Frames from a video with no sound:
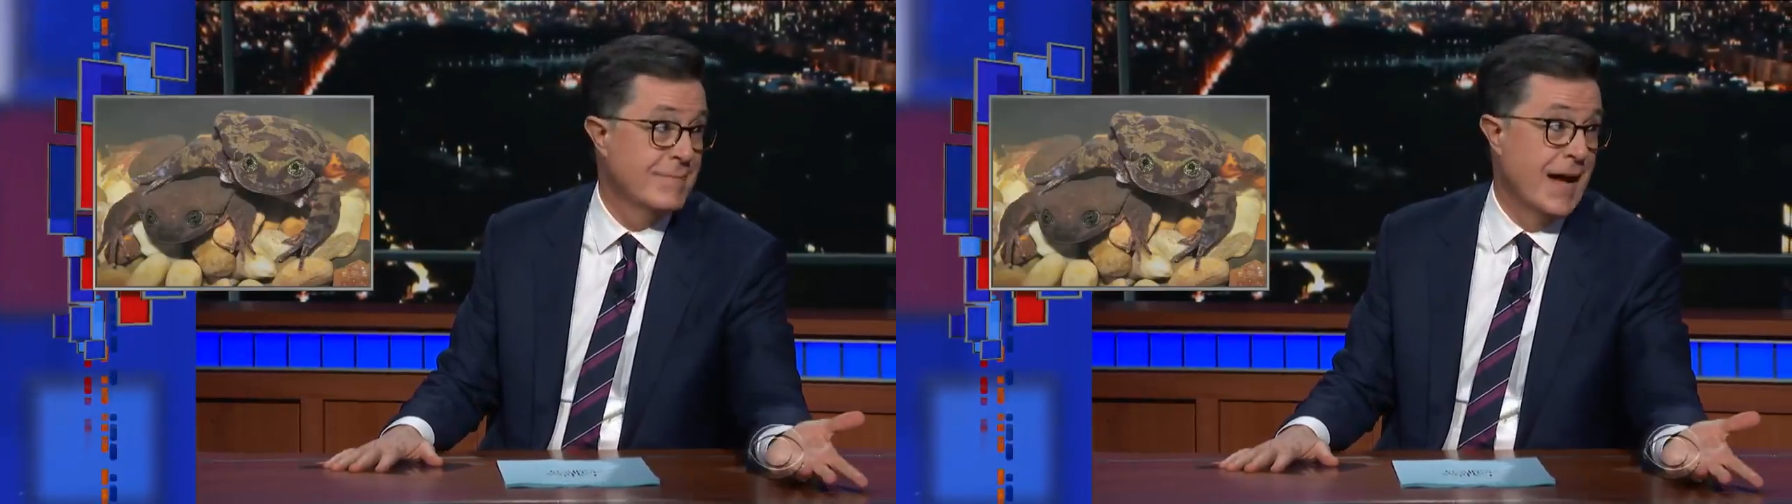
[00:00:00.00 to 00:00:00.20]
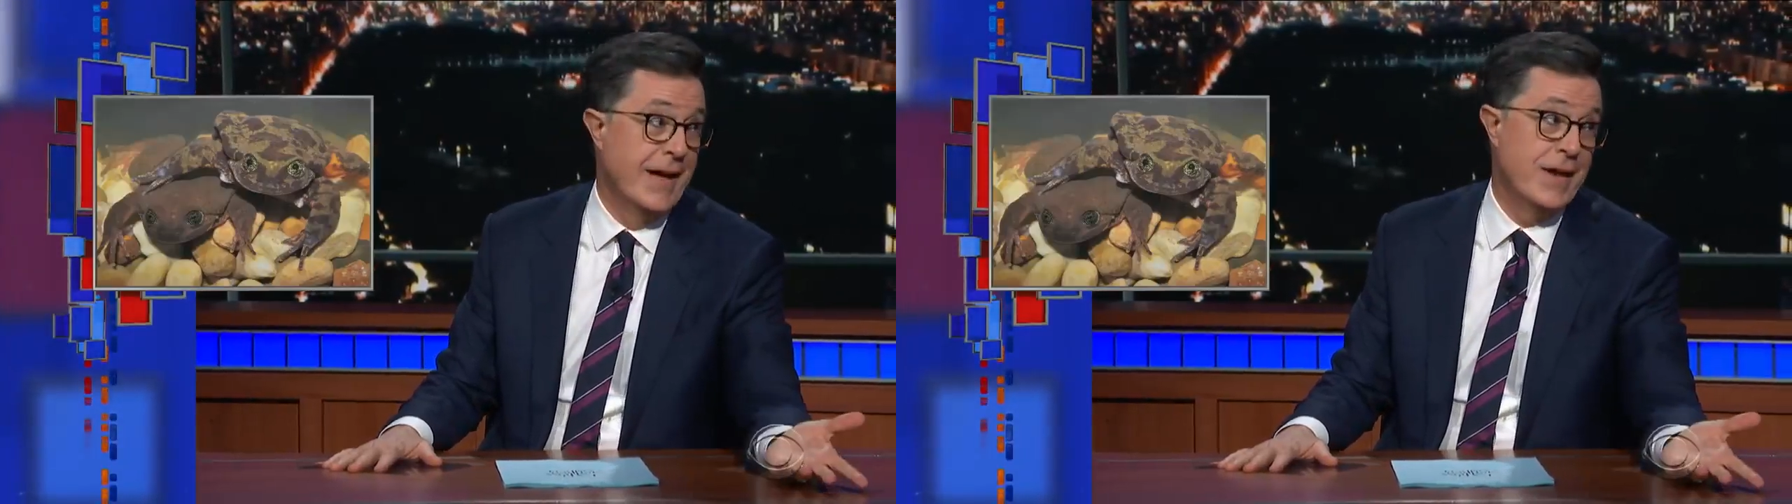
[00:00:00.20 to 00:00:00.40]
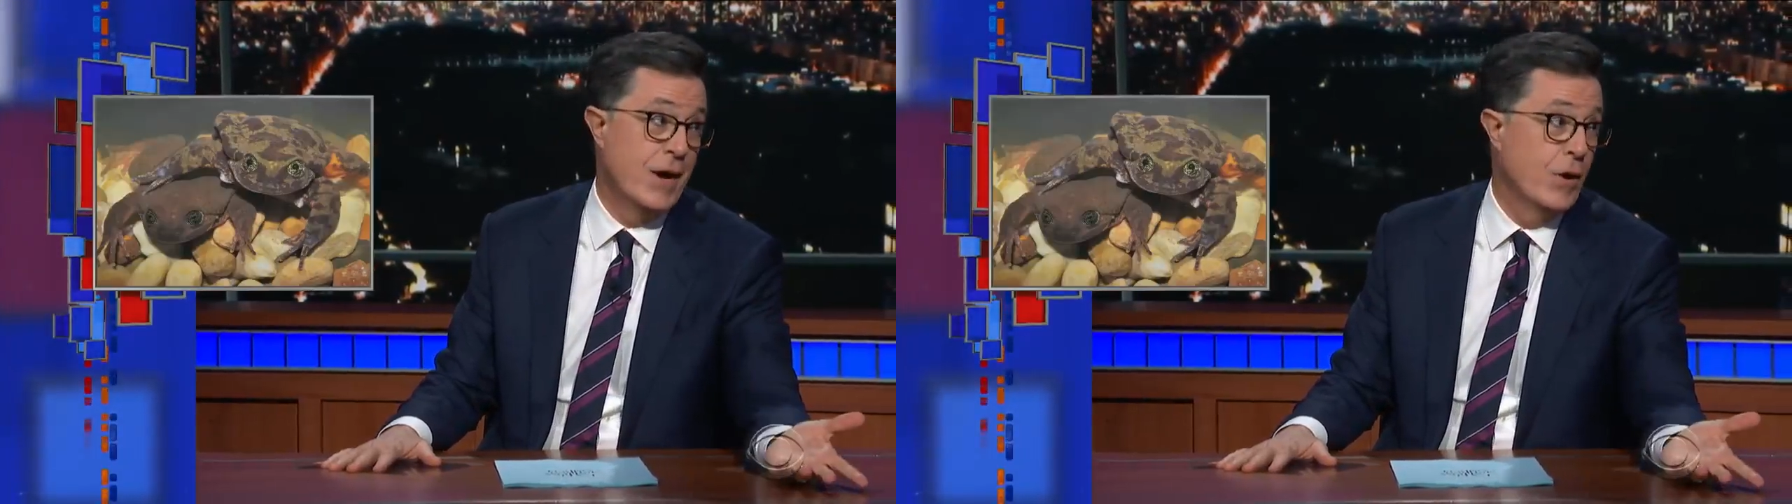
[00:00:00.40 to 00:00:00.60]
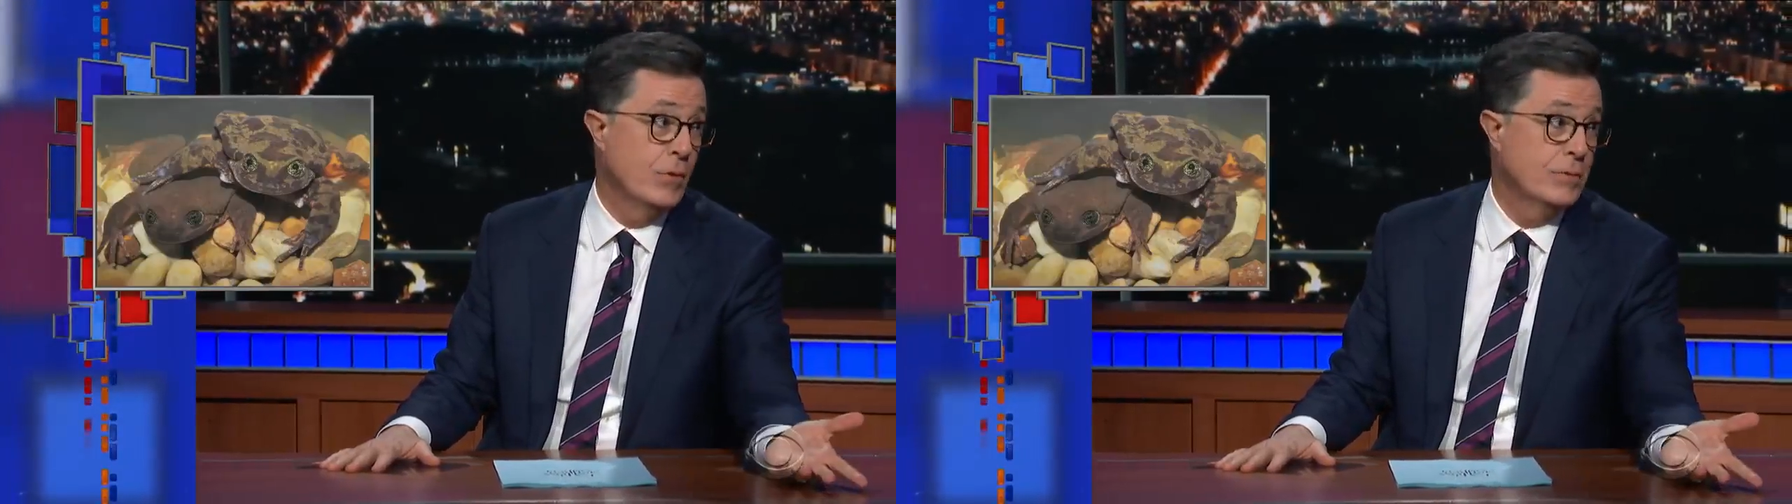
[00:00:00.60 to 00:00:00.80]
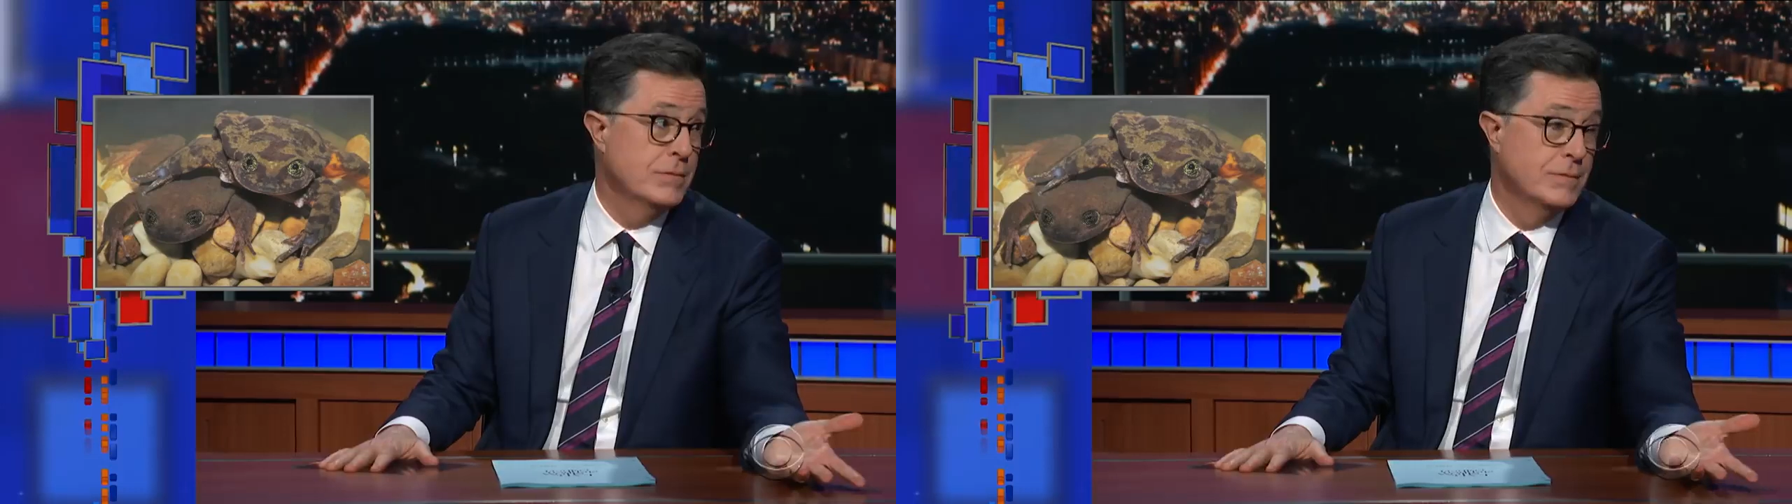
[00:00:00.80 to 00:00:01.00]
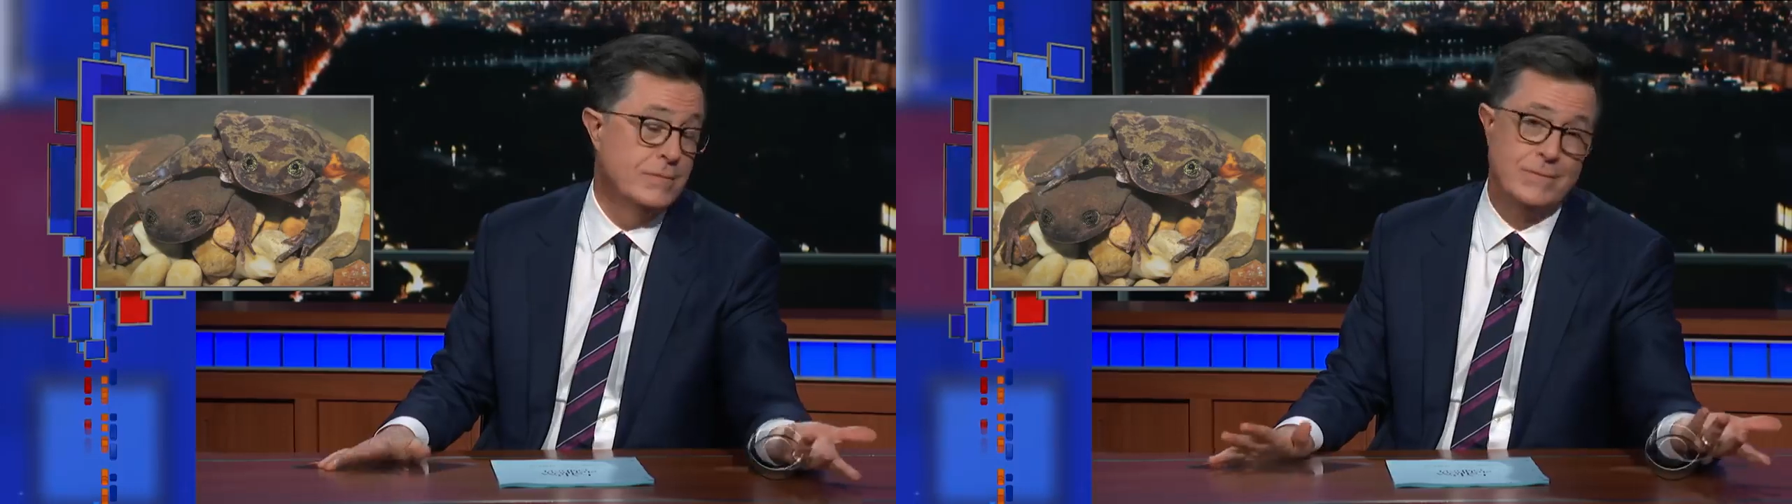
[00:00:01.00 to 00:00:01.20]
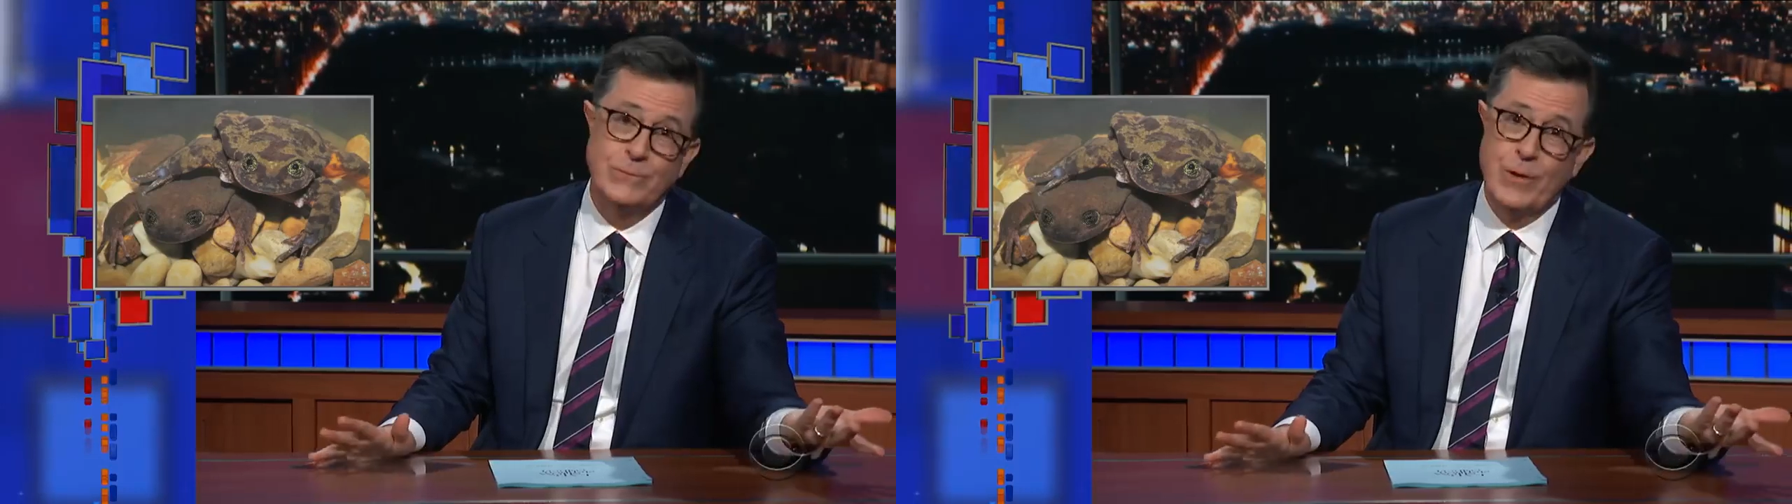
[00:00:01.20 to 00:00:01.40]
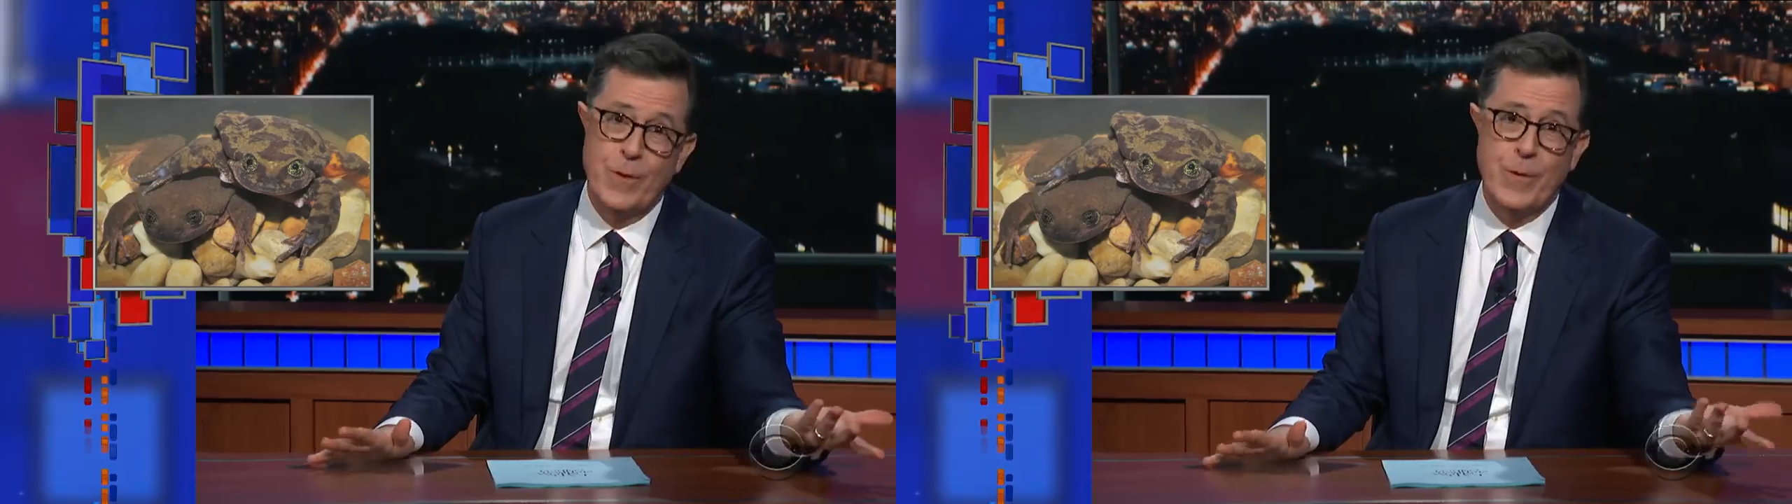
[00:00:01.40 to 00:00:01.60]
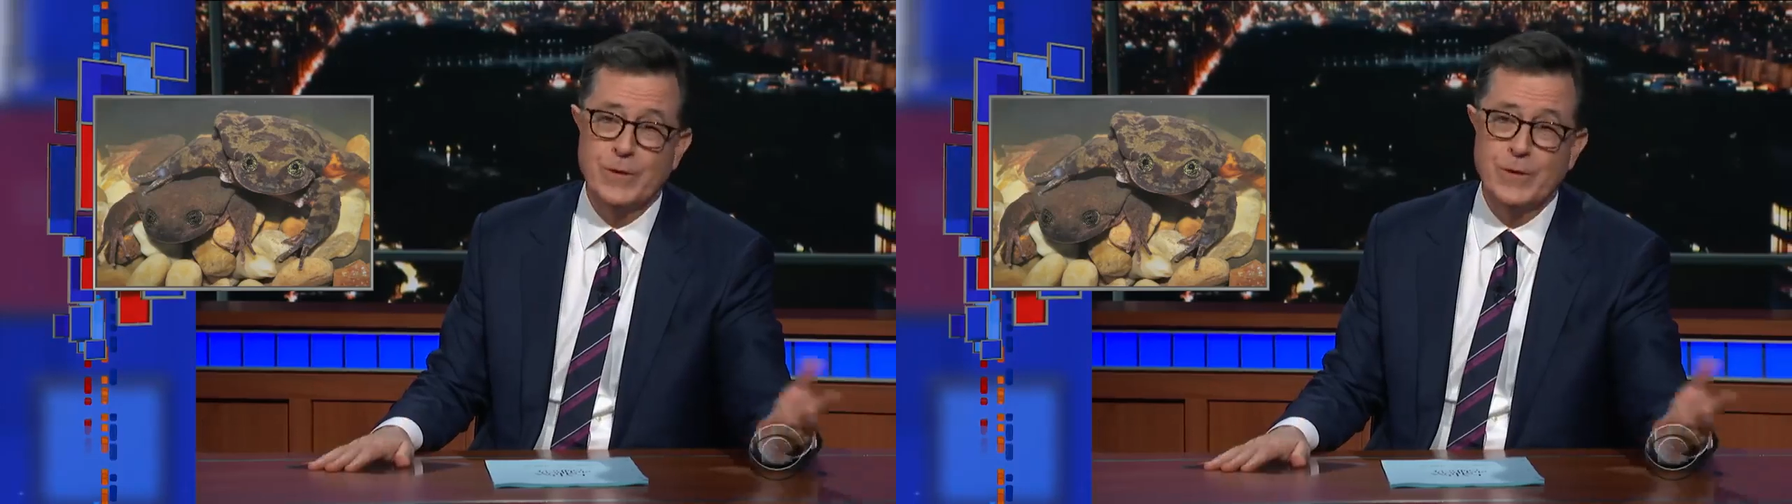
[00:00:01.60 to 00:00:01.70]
I know